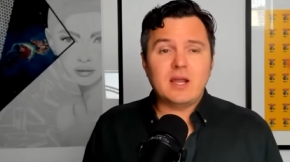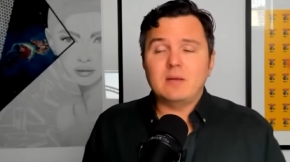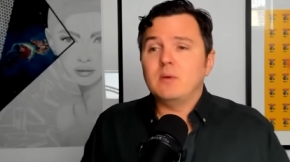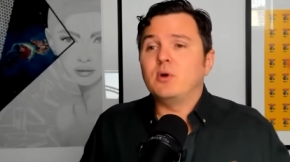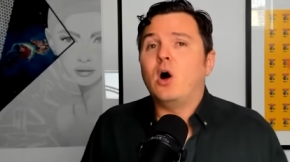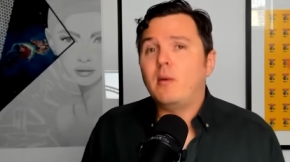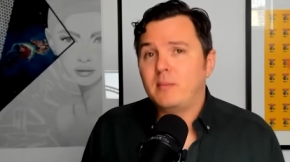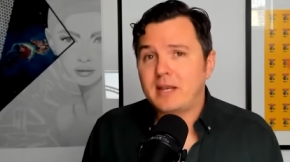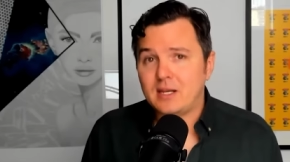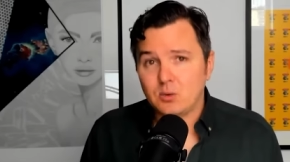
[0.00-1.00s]
And I'm gonna put all my
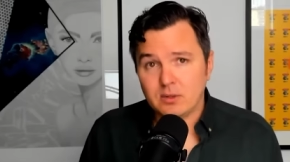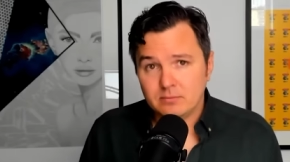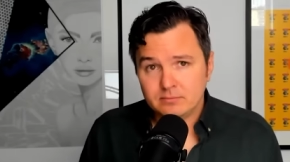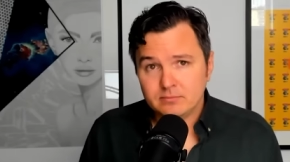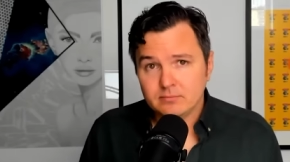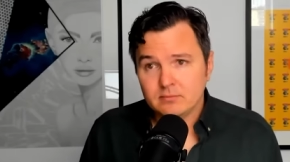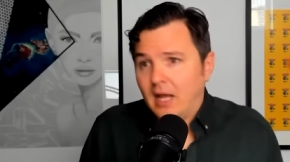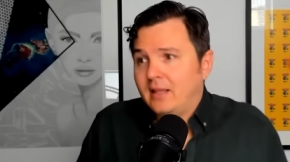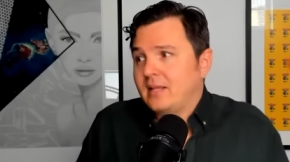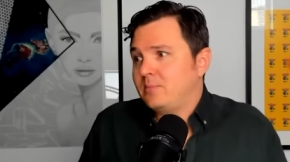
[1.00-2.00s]
money into it.
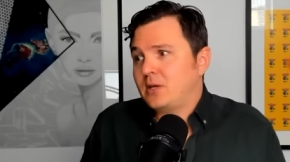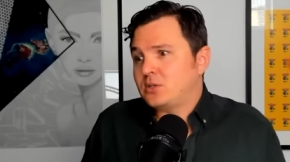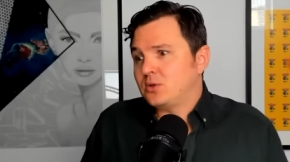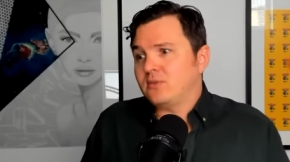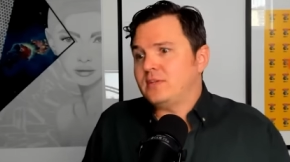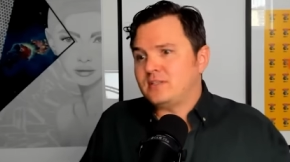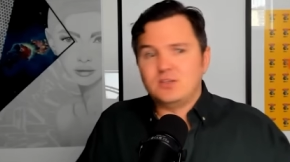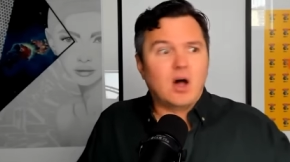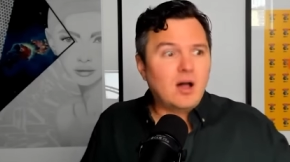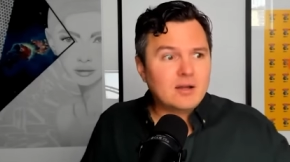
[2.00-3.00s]
I like the picture of this
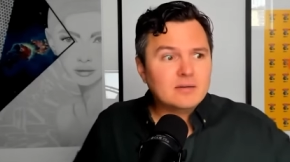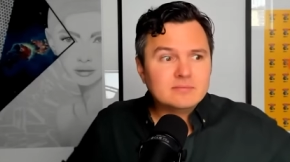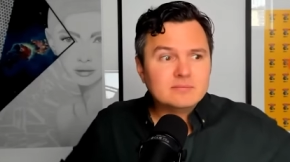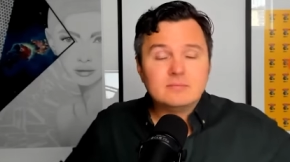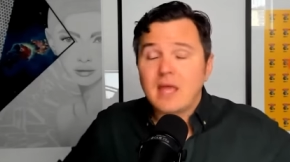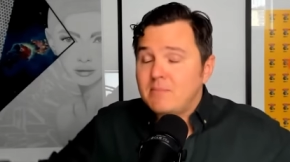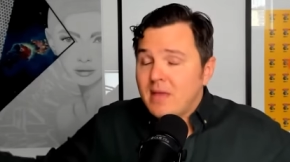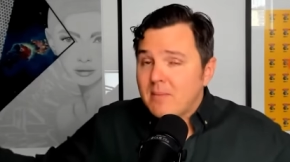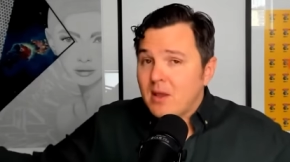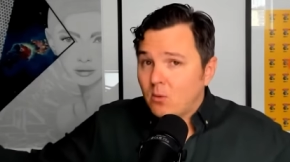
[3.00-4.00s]
dog. And
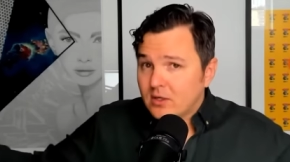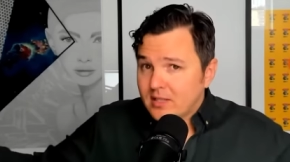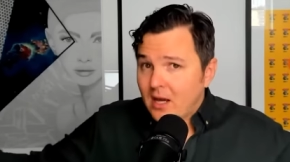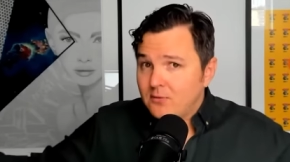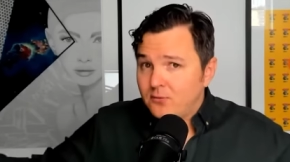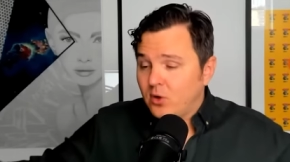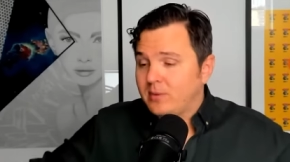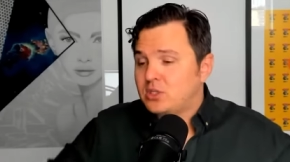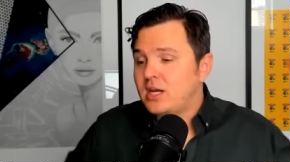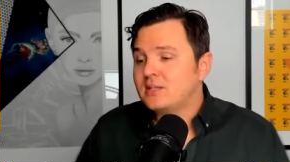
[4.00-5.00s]
maybe it works out for you,
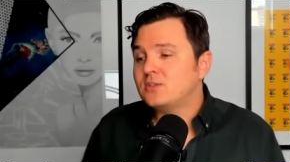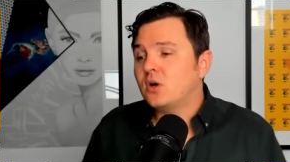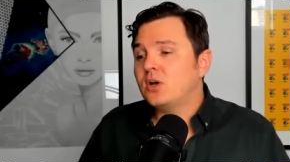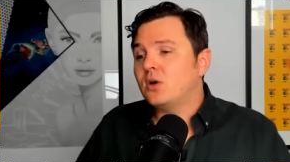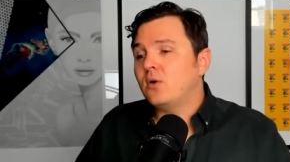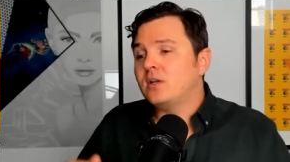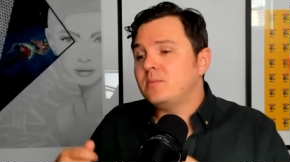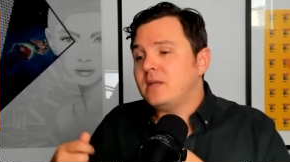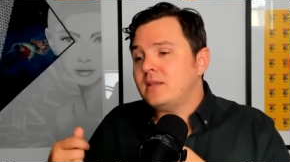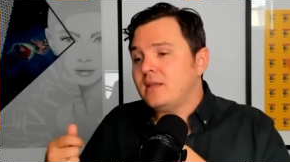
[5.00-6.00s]
but chances are you're going to
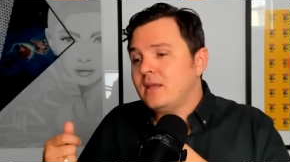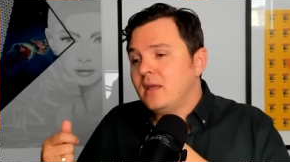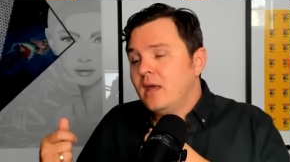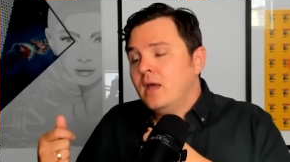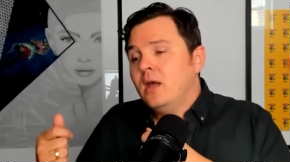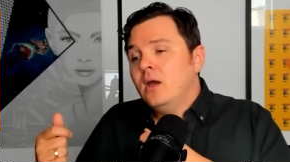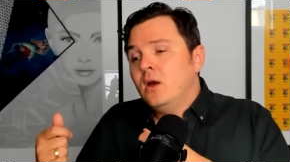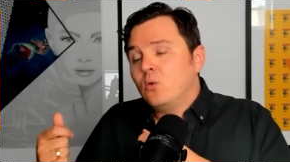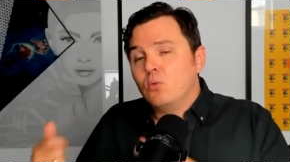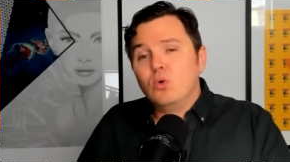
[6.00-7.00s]
be the
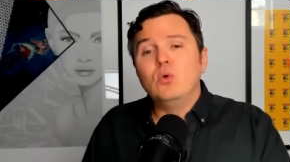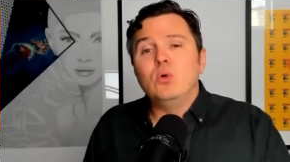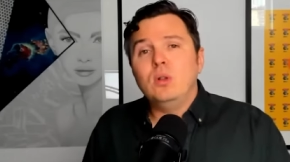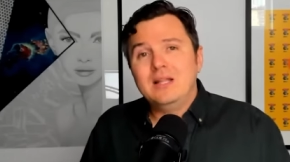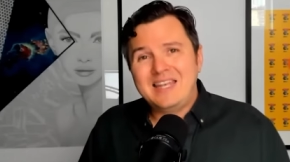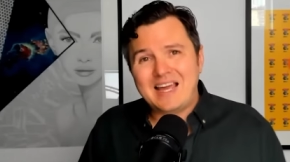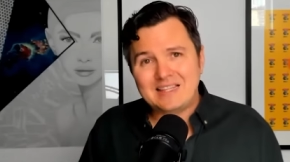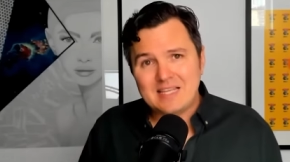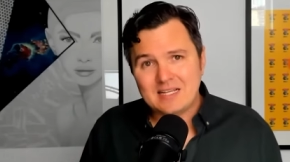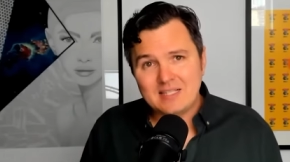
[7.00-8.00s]
rule,
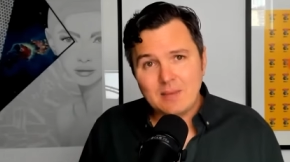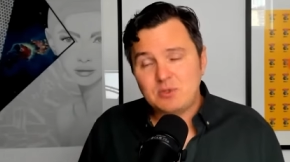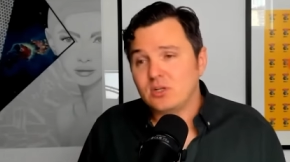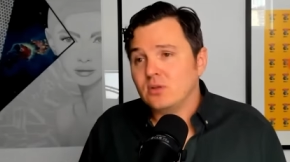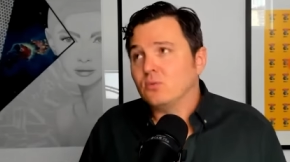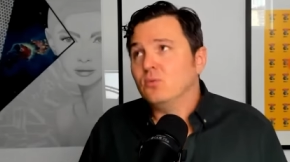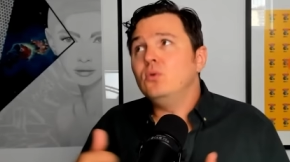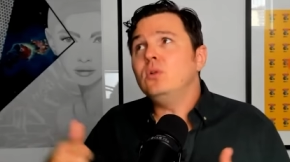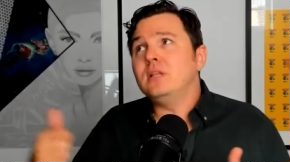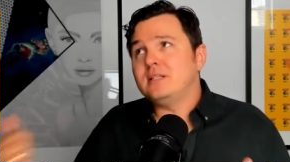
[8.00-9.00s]
not the exception. And the
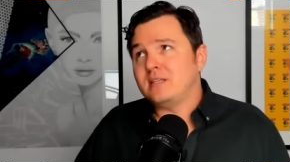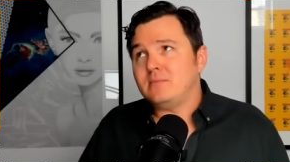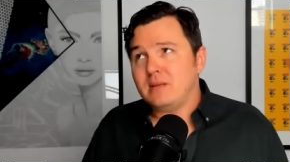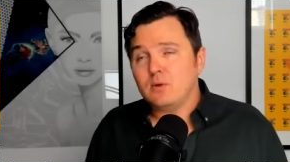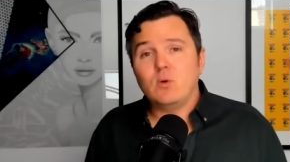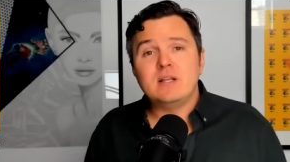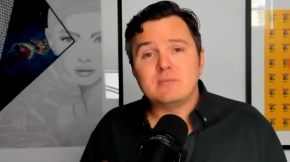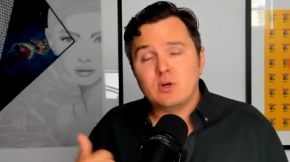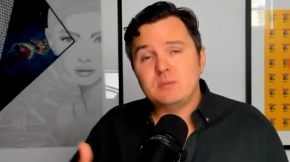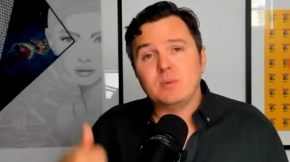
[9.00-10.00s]
rule is in meme coins that
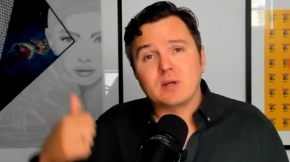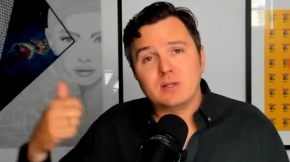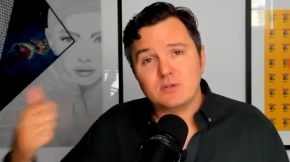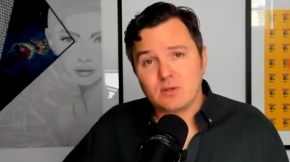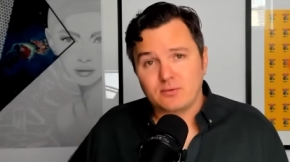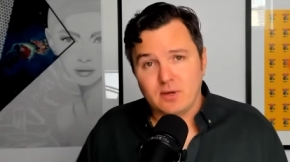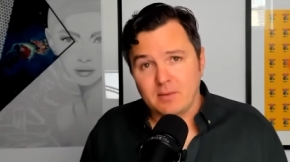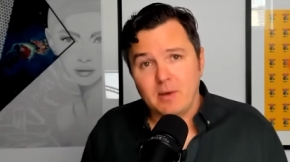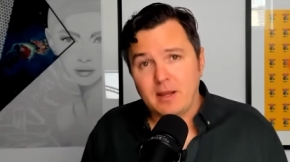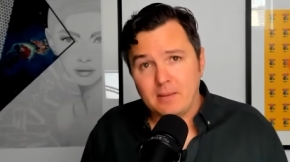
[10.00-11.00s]
most people are going to lose all their
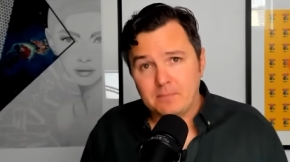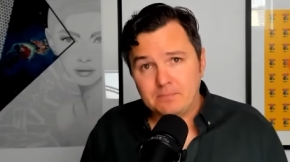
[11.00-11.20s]
fucking money.